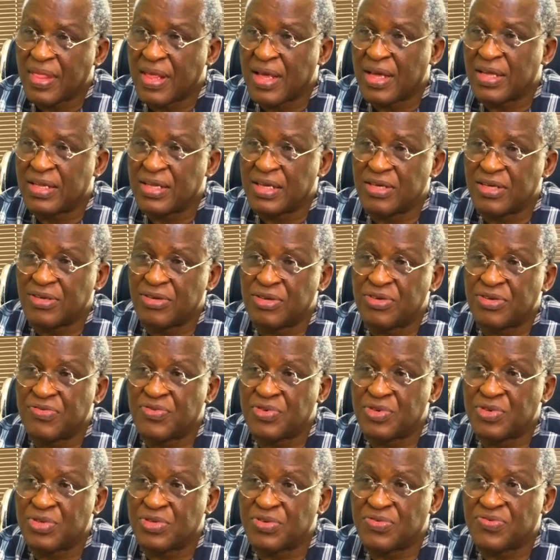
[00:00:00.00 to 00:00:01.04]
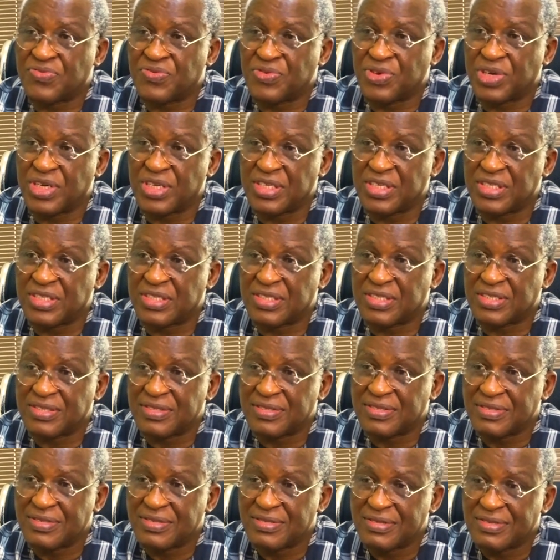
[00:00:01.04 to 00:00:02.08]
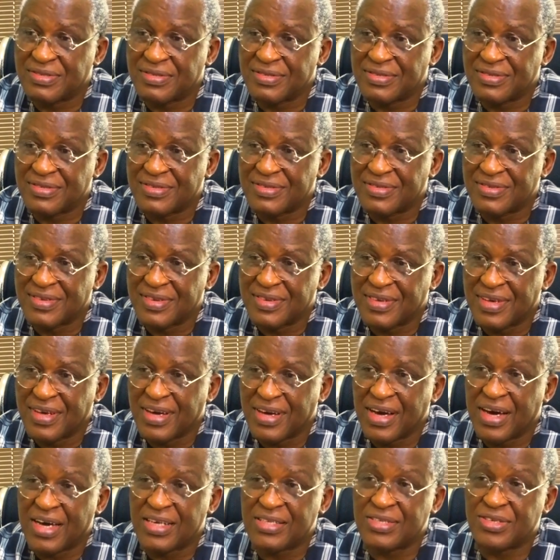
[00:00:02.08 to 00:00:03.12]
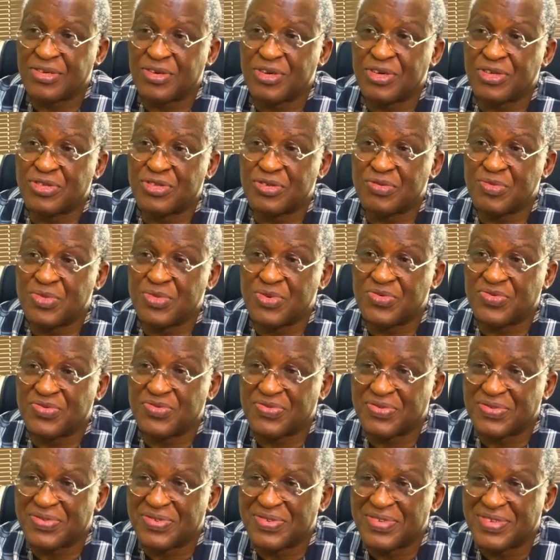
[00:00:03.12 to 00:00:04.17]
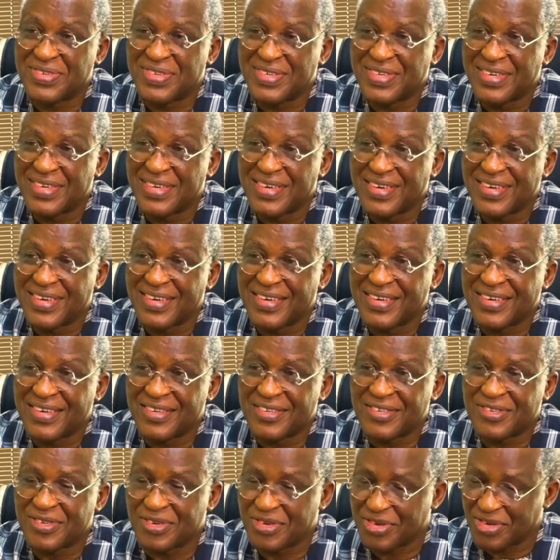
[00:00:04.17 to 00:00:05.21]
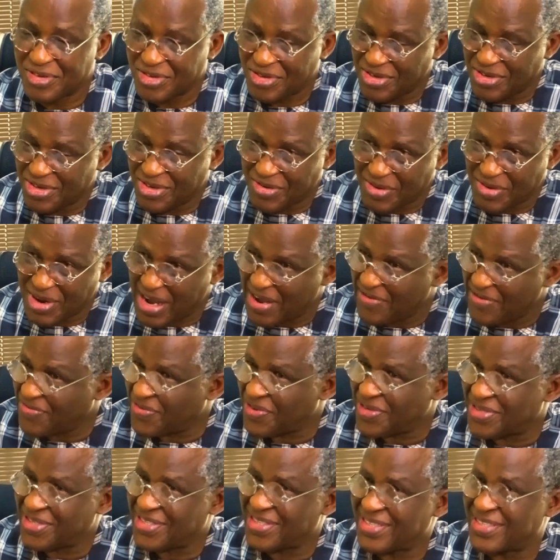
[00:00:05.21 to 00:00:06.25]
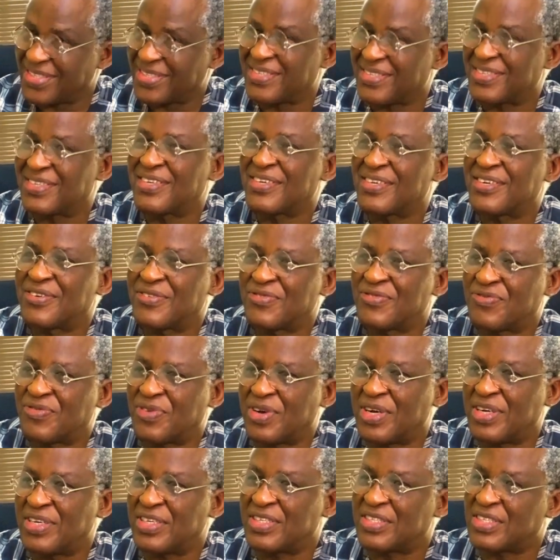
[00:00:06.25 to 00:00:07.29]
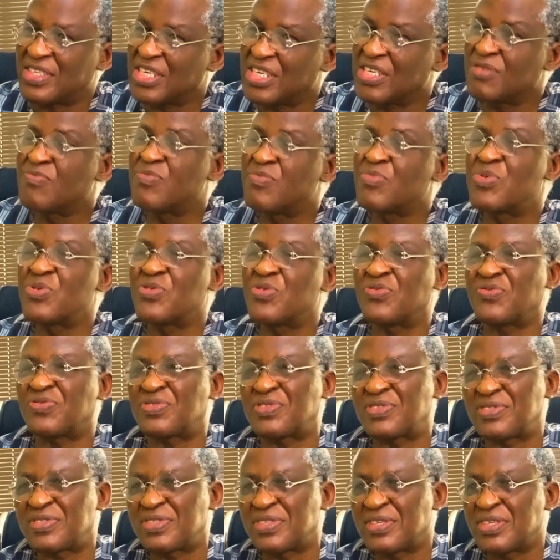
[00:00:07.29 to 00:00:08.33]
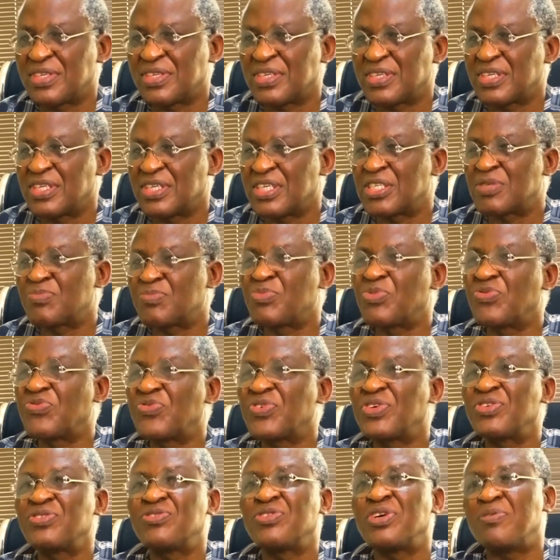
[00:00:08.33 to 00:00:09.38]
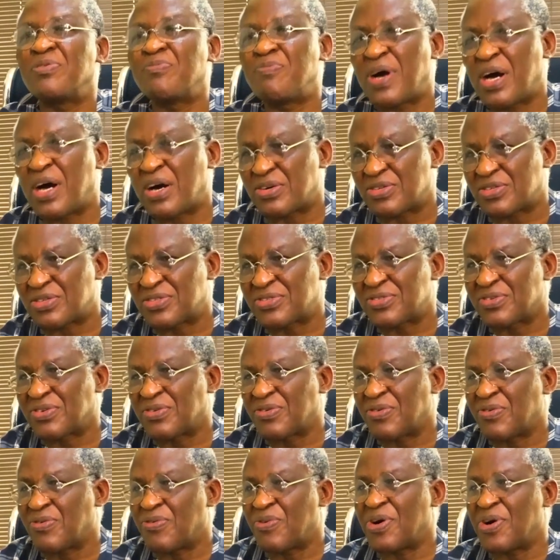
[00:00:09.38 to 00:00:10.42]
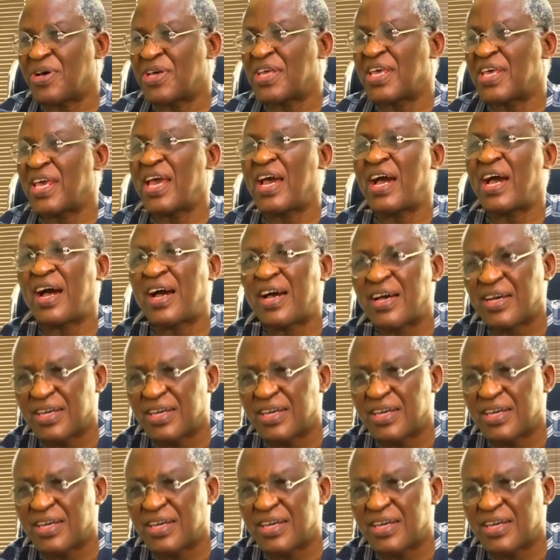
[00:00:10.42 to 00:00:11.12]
And then you refuse to fuel it. How's it going to move? So you require funding, fuel it. It moves. It's moving you about 1 year,